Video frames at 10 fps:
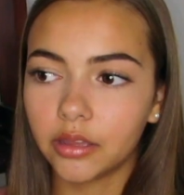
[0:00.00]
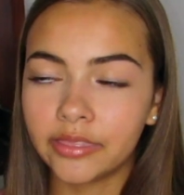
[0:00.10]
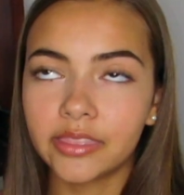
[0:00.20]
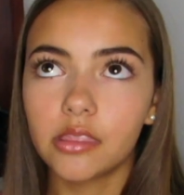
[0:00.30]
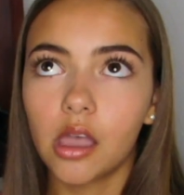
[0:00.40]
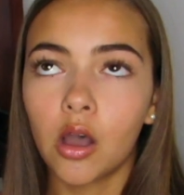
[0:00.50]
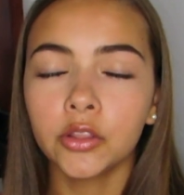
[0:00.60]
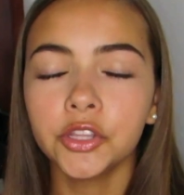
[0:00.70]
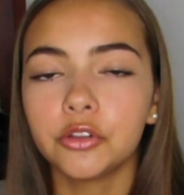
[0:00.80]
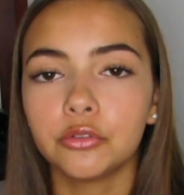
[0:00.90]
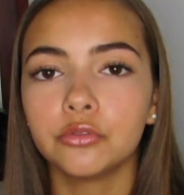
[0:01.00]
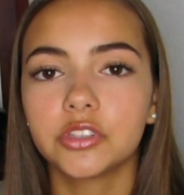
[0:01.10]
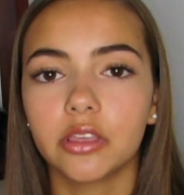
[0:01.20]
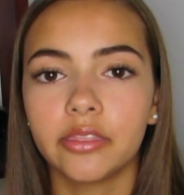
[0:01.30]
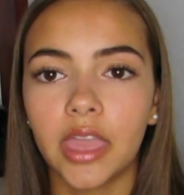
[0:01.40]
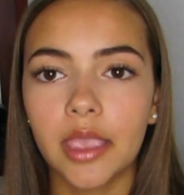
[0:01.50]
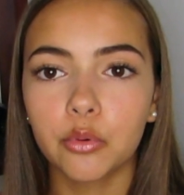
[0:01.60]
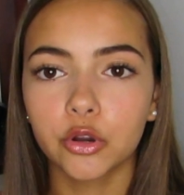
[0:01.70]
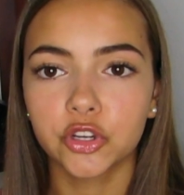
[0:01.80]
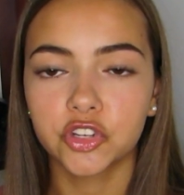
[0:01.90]
And on the news, they
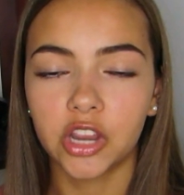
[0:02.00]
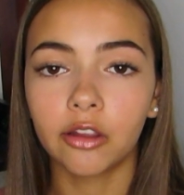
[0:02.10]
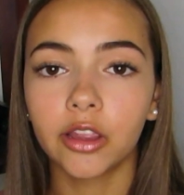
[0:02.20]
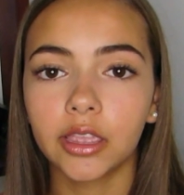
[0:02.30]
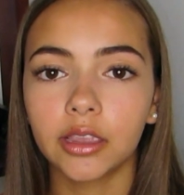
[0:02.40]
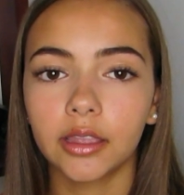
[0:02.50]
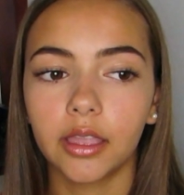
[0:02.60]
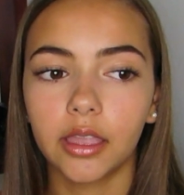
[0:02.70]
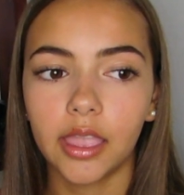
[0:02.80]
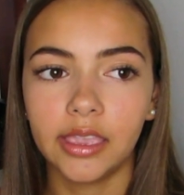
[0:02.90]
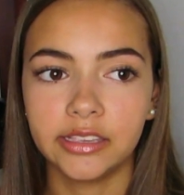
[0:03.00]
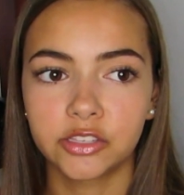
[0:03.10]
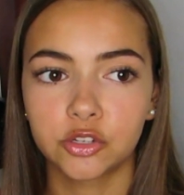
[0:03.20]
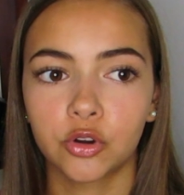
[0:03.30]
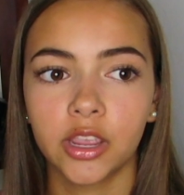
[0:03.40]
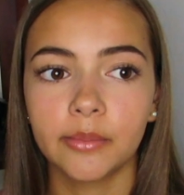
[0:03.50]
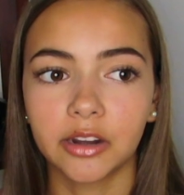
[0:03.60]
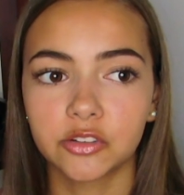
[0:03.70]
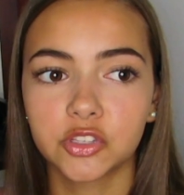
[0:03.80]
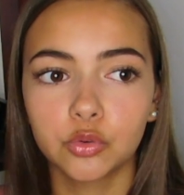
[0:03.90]
were sharing a story
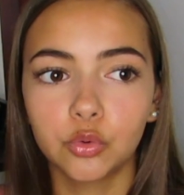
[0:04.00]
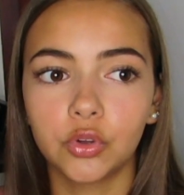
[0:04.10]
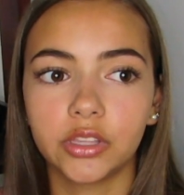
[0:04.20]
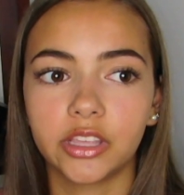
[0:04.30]
about a school,